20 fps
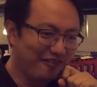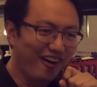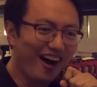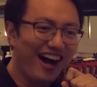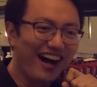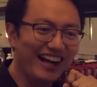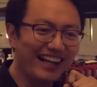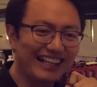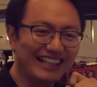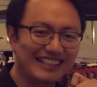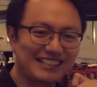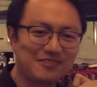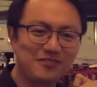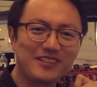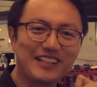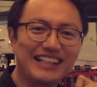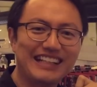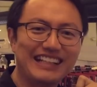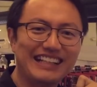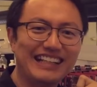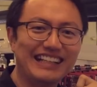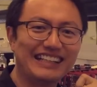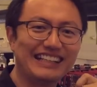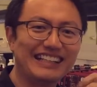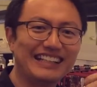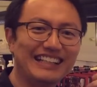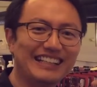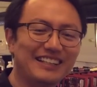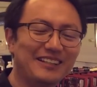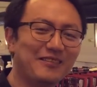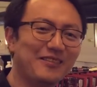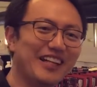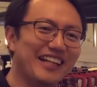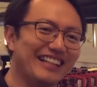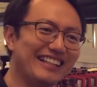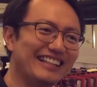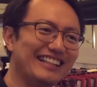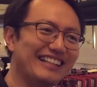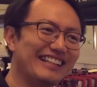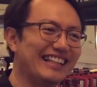Vi is really a little
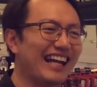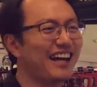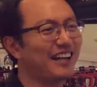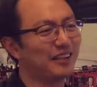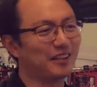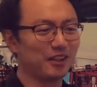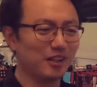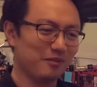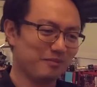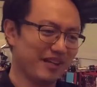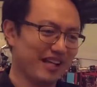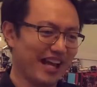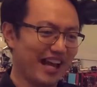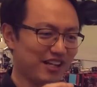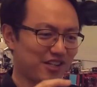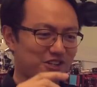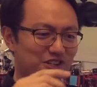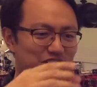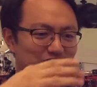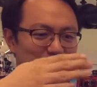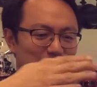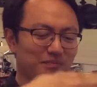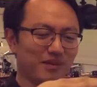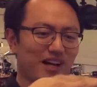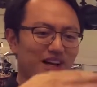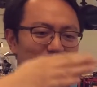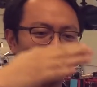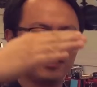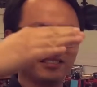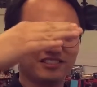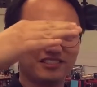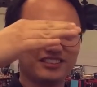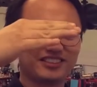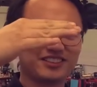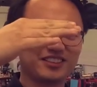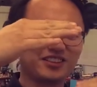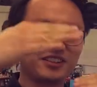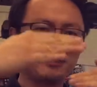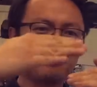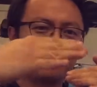bit, not a little bit, actually it's about
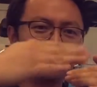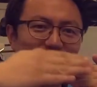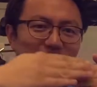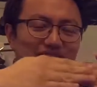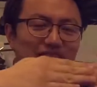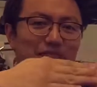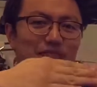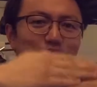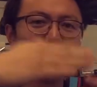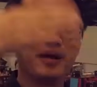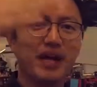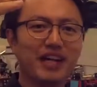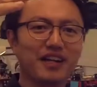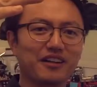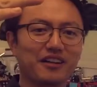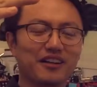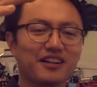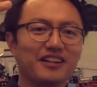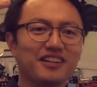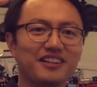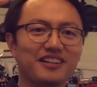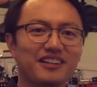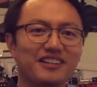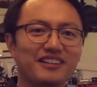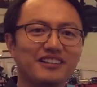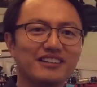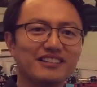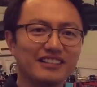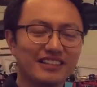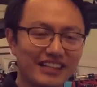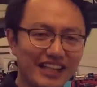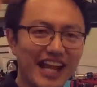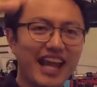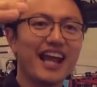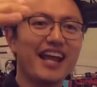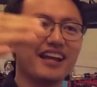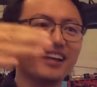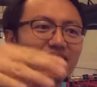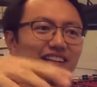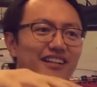30% bigger
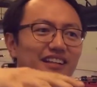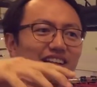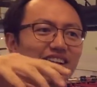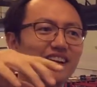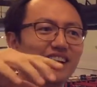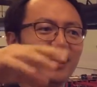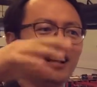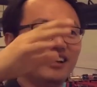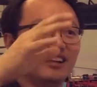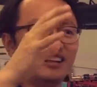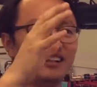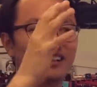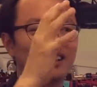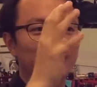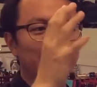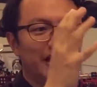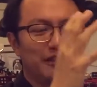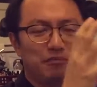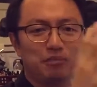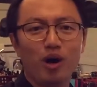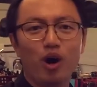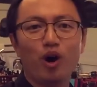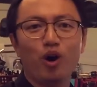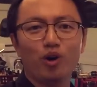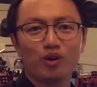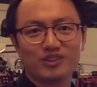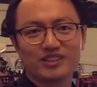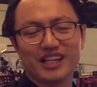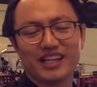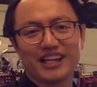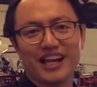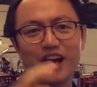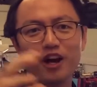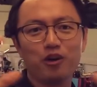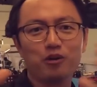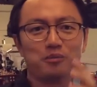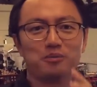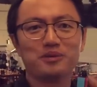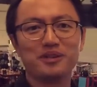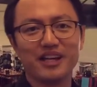than Geek Pulse and
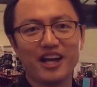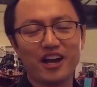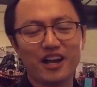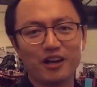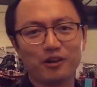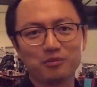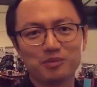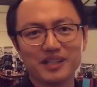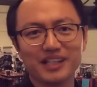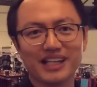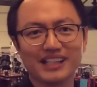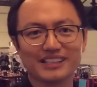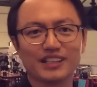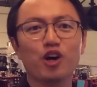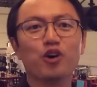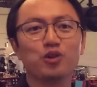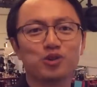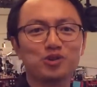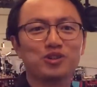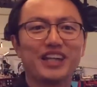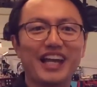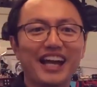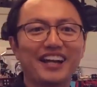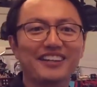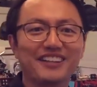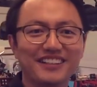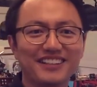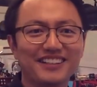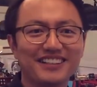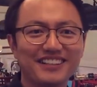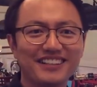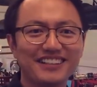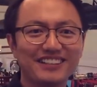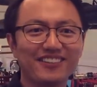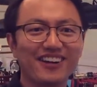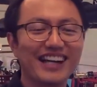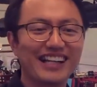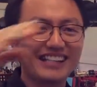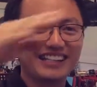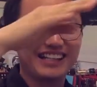LPS altogether,
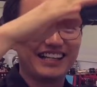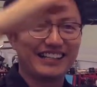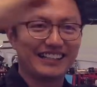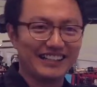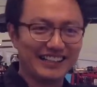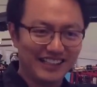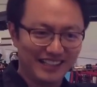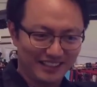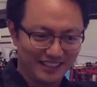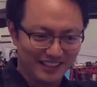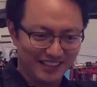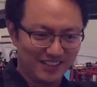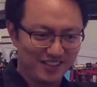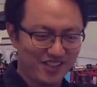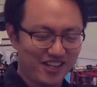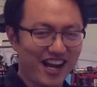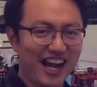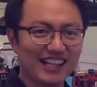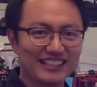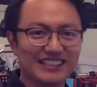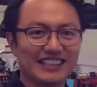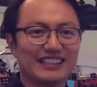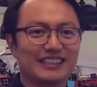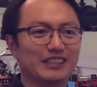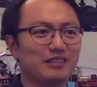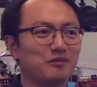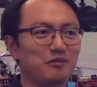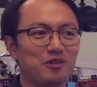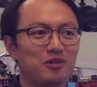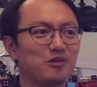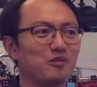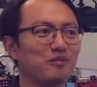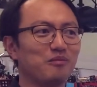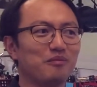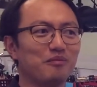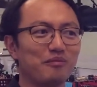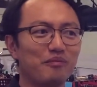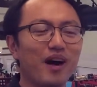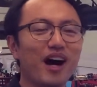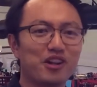right? The chassis is
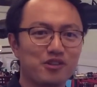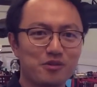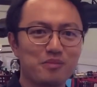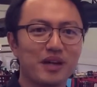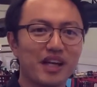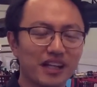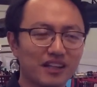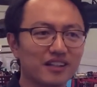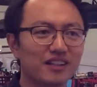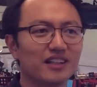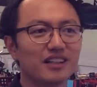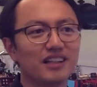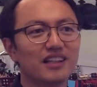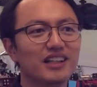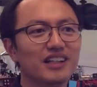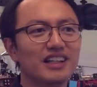much bigger.